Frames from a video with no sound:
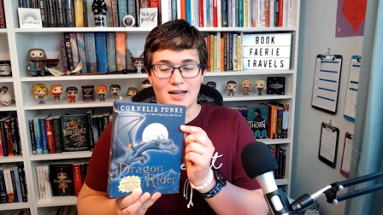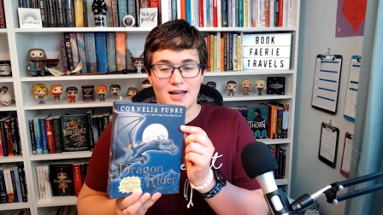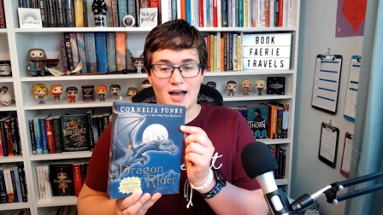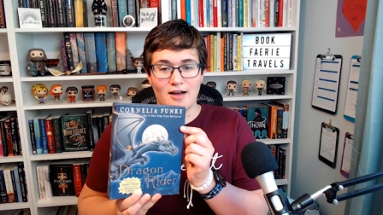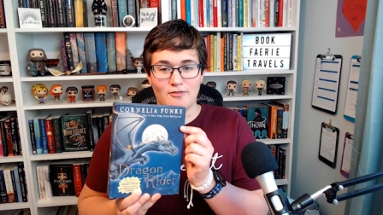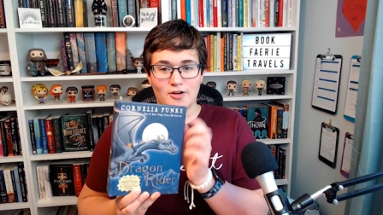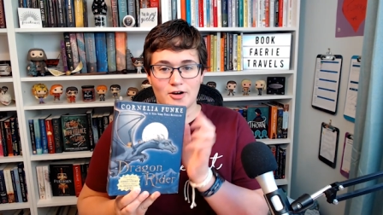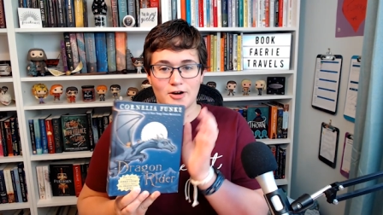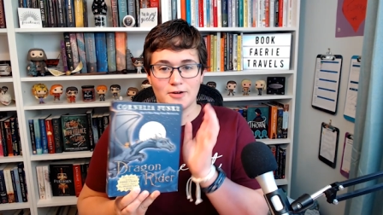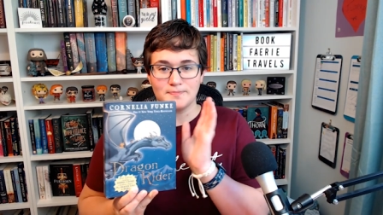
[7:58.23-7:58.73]

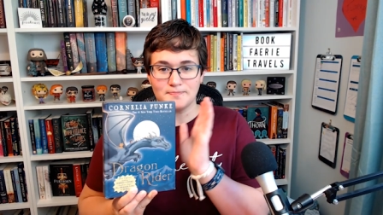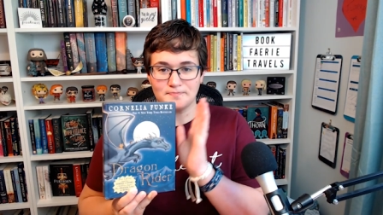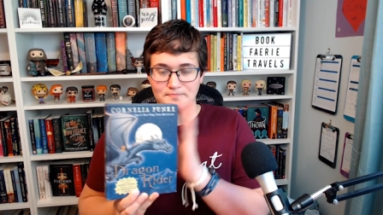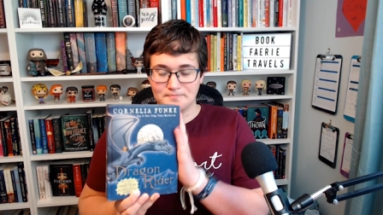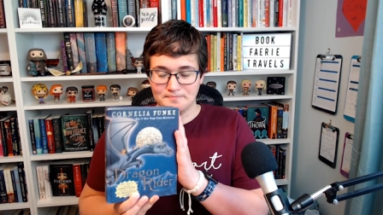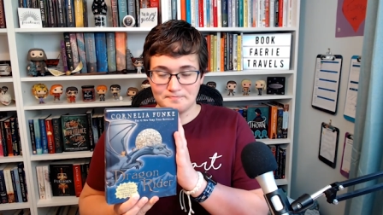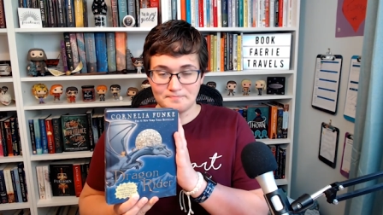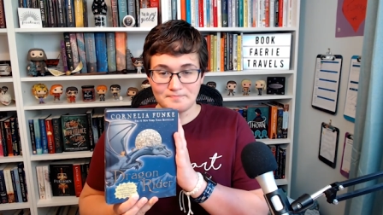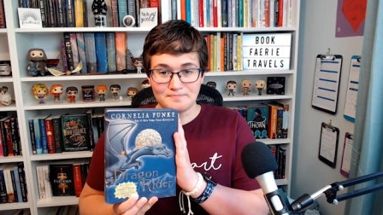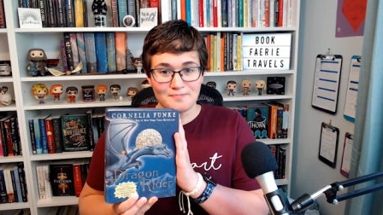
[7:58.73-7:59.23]
cover.
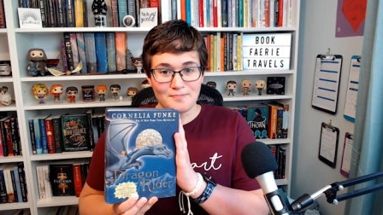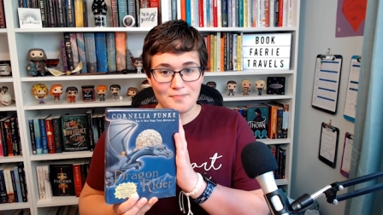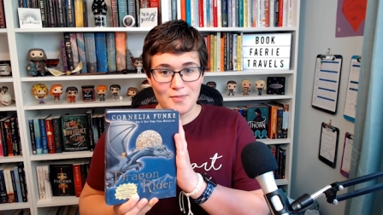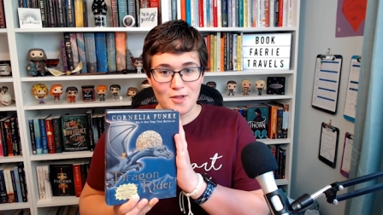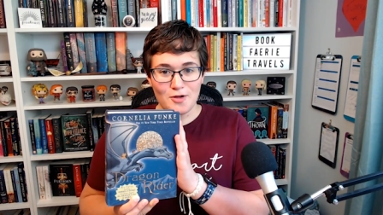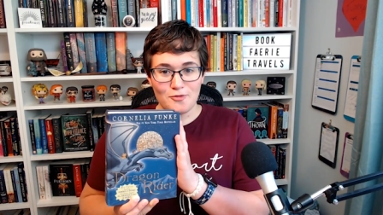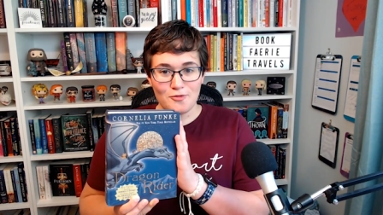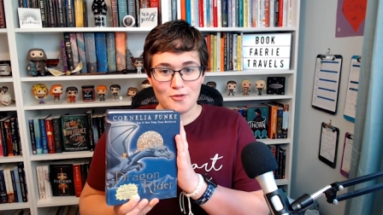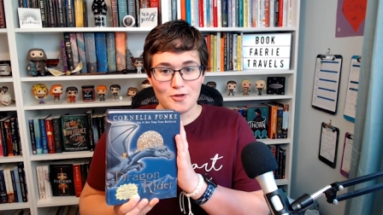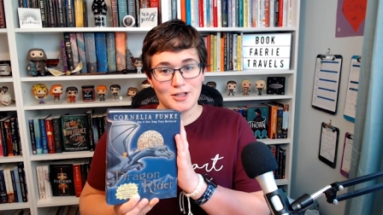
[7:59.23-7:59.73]

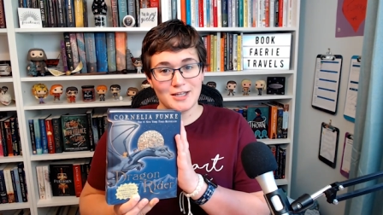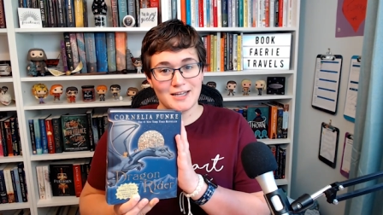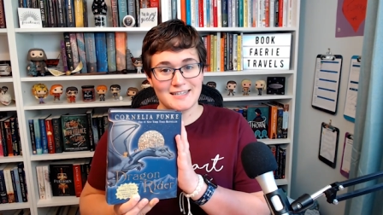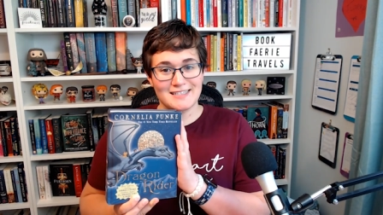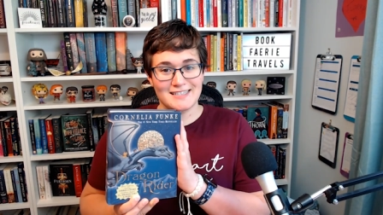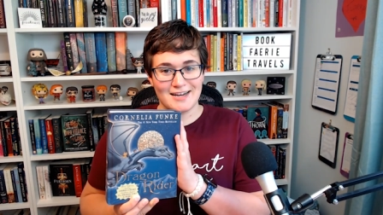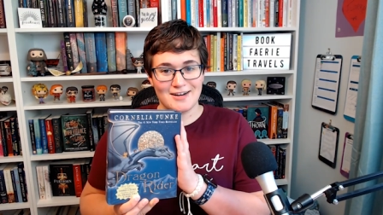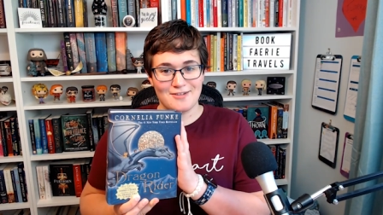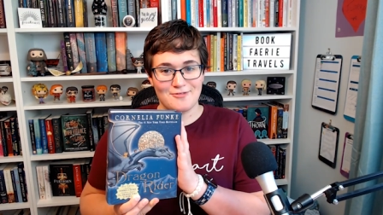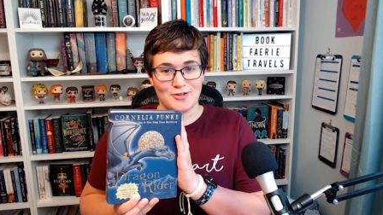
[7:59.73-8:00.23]
Really
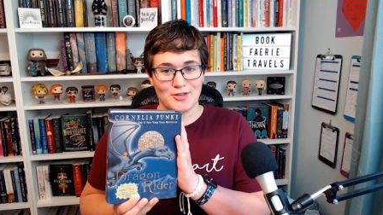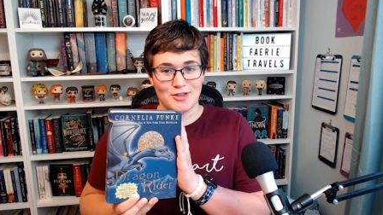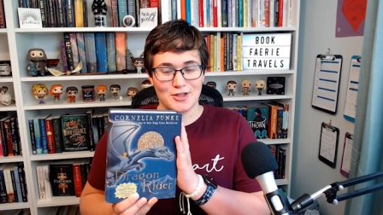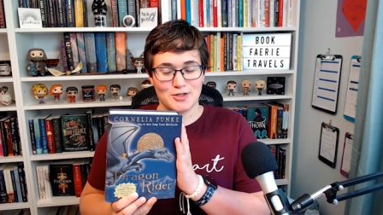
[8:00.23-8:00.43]
excited for